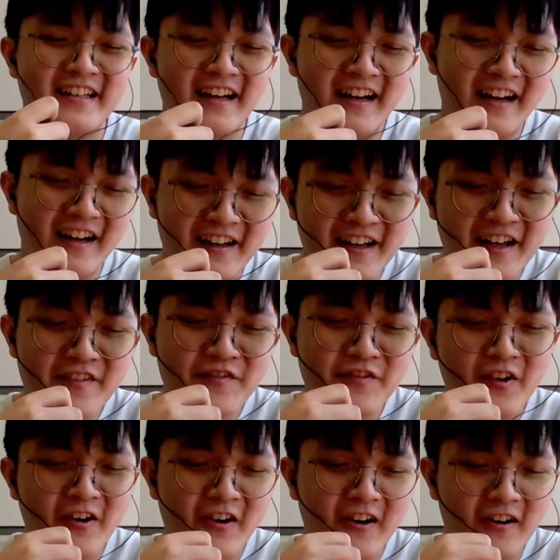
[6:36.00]
Yeah, then
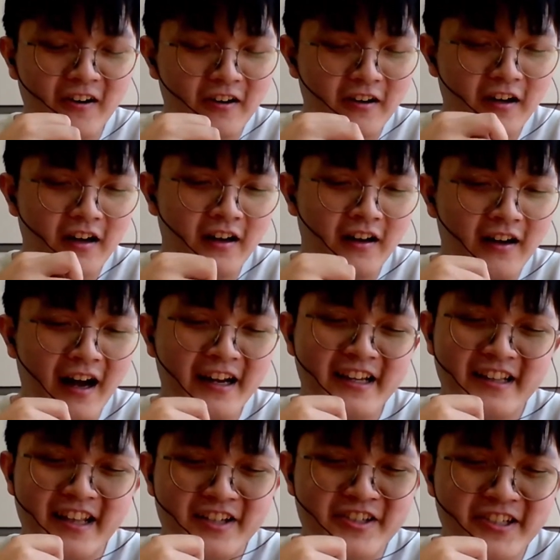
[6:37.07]
for
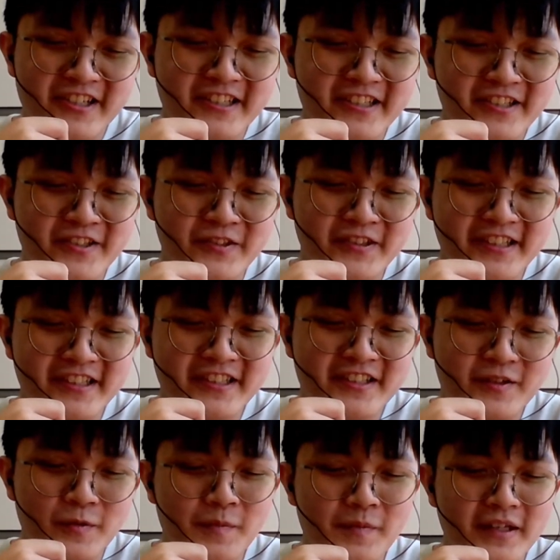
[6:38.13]
architecture
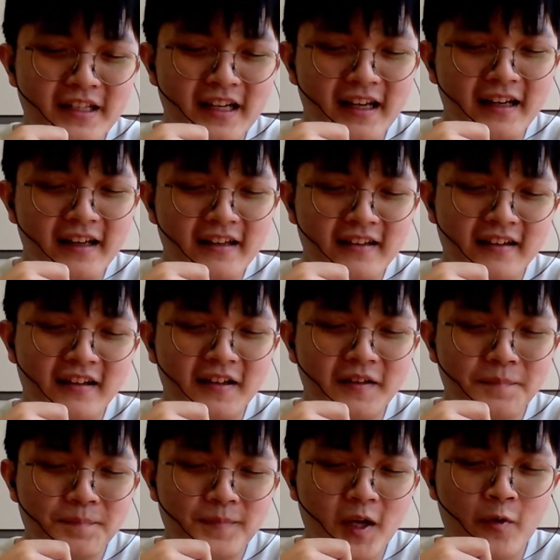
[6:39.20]
students will be like
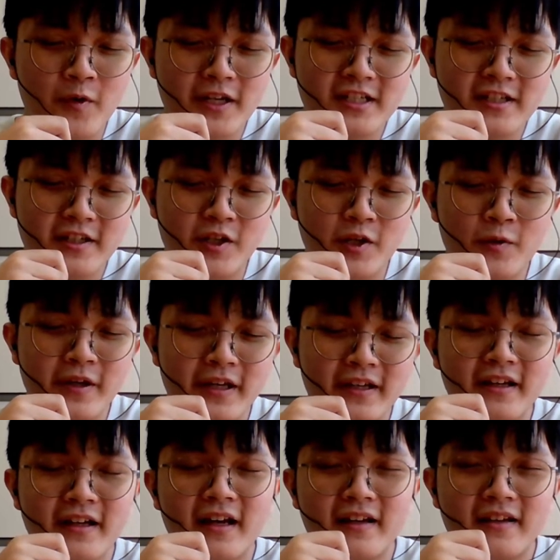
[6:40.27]
always
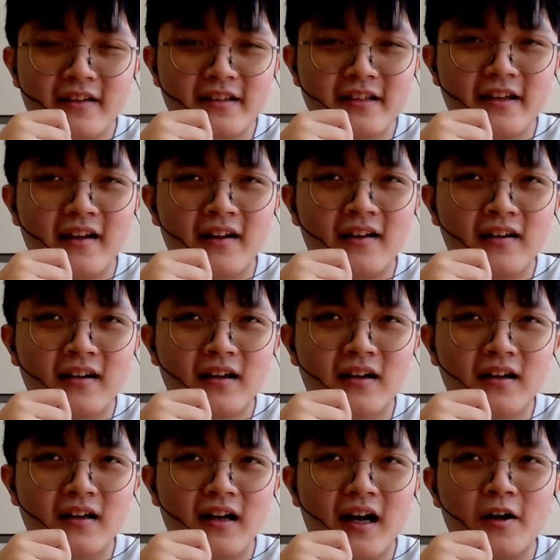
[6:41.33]
queuing
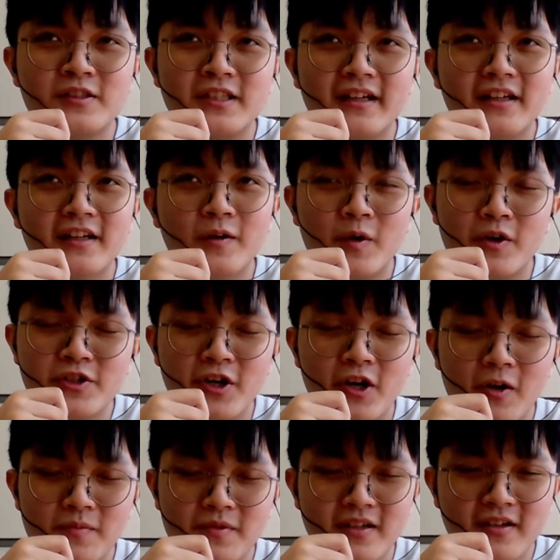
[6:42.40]
outside the
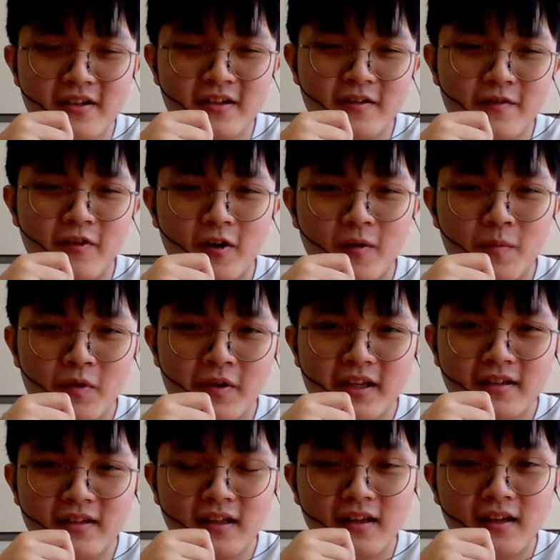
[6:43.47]
workshops for
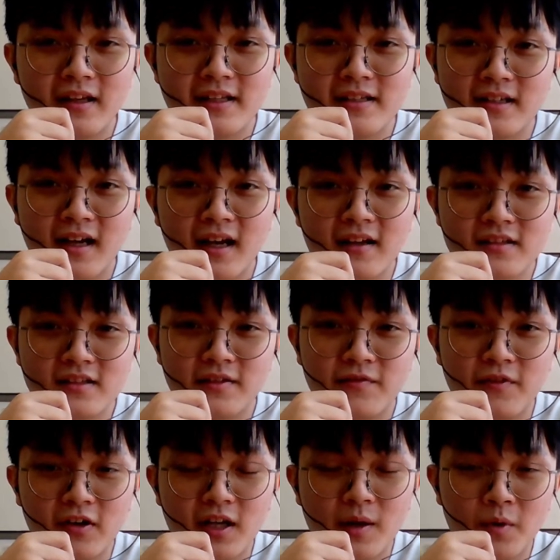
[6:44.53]
booking the laser cuts
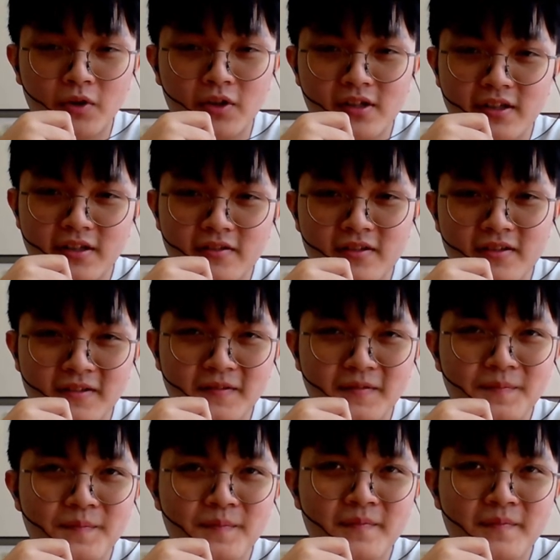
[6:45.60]
for their modelings.